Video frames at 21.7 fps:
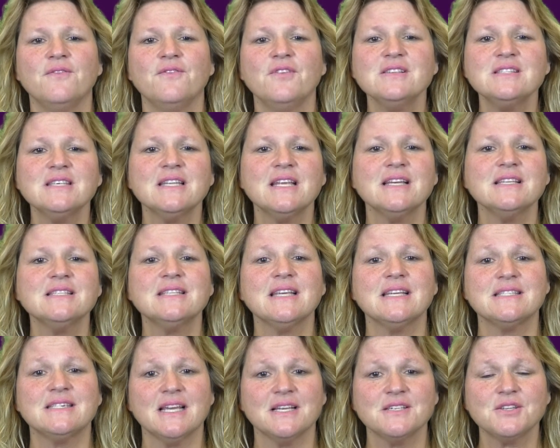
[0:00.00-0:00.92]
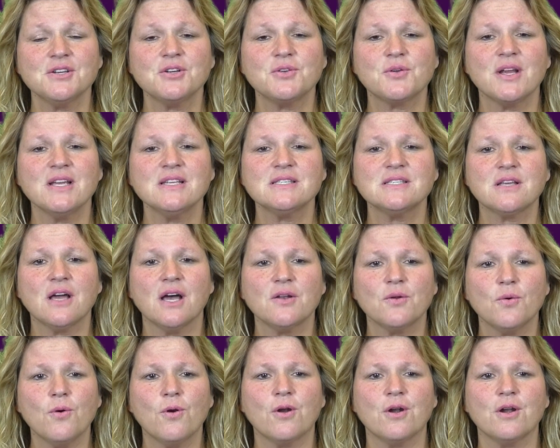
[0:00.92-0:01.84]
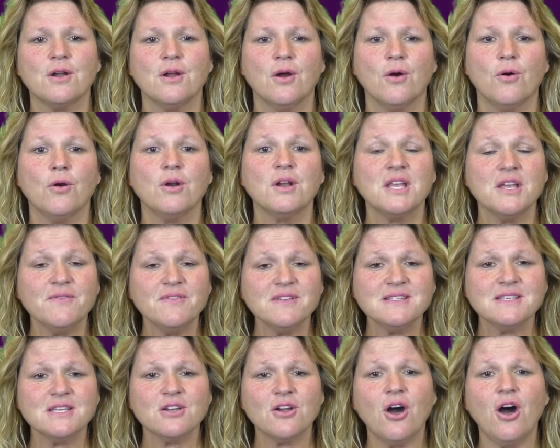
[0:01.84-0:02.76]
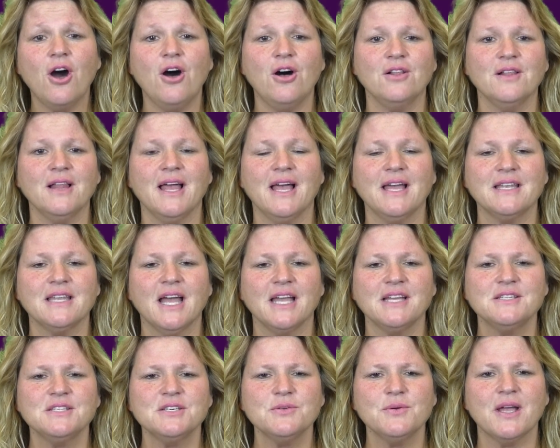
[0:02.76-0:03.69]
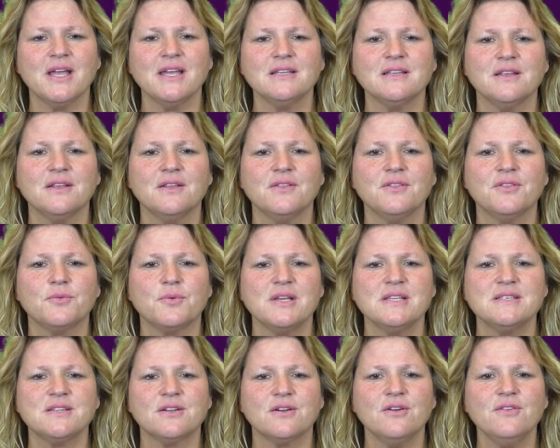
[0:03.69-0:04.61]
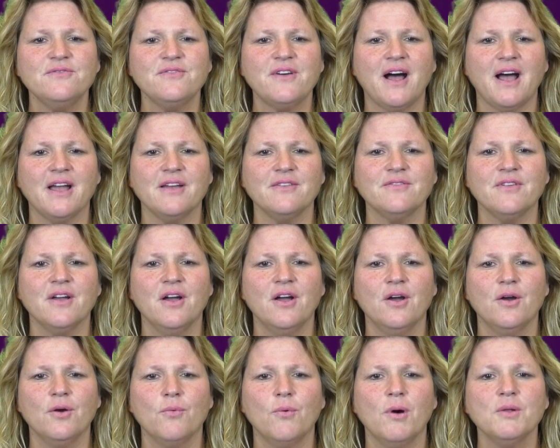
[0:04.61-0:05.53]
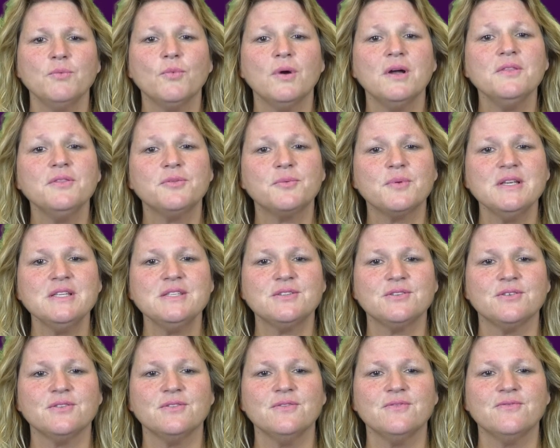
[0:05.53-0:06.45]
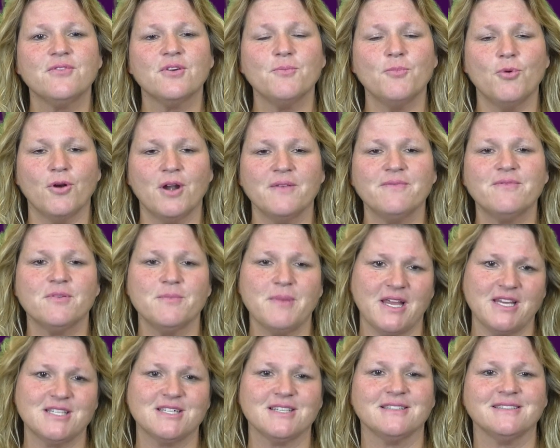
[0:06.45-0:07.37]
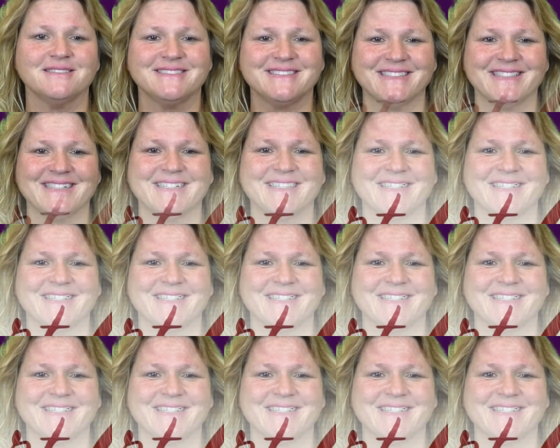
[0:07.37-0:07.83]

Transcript: Visit us at desertgrace.org or give us a call at 928 305 1132 for more information.